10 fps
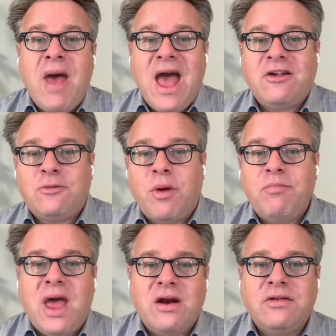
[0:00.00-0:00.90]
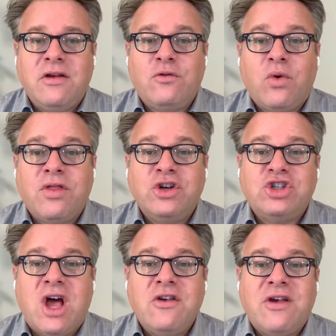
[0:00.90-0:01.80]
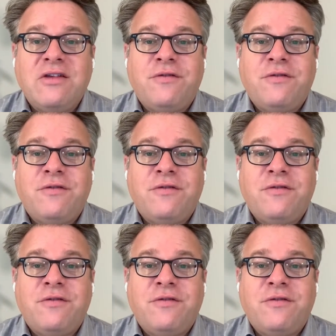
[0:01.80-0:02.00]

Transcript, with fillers: maximum penalties where the judge has